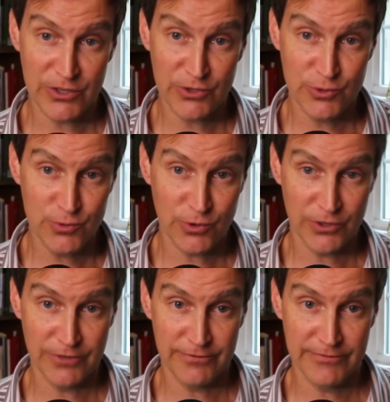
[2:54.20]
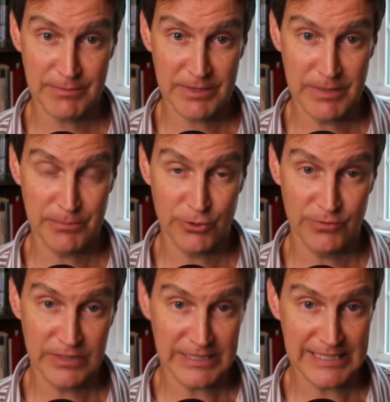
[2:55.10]
you or your family member
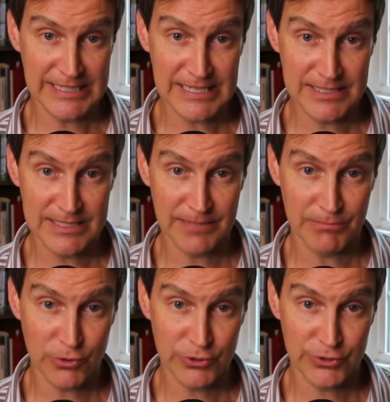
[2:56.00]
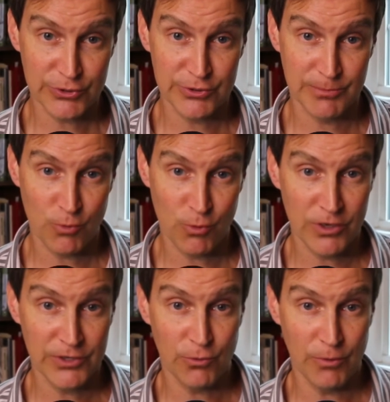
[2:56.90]
really needs emotional support
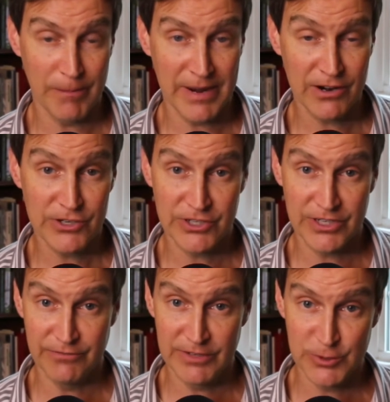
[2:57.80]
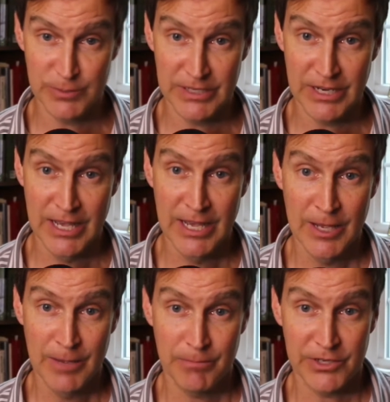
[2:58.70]
or marriage enrichment,
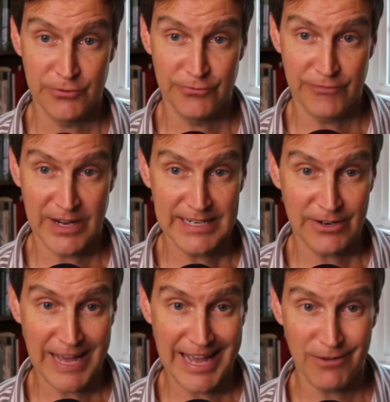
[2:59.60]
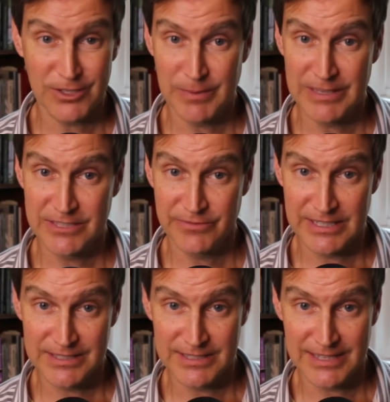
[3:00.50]
but you find out how expensive it
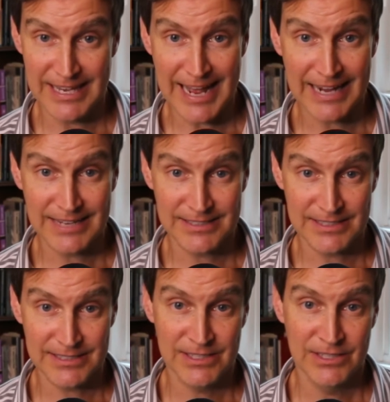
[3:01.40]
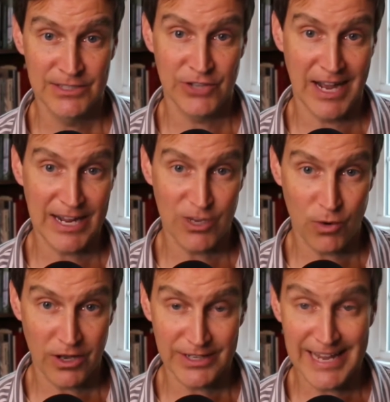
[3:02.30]
is to get access to high
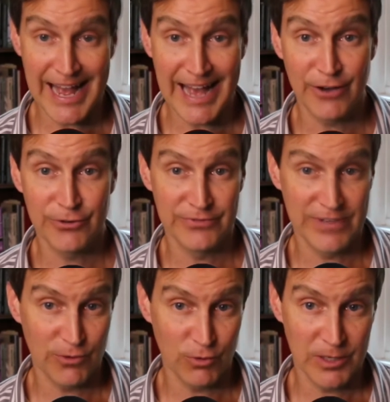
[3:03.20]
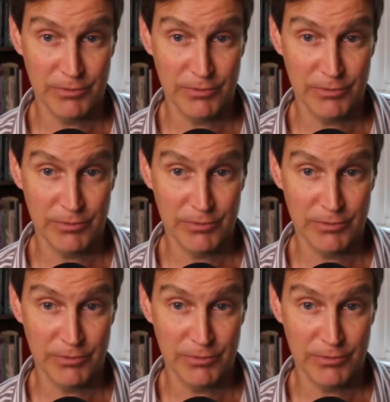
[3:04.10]
quality, out of network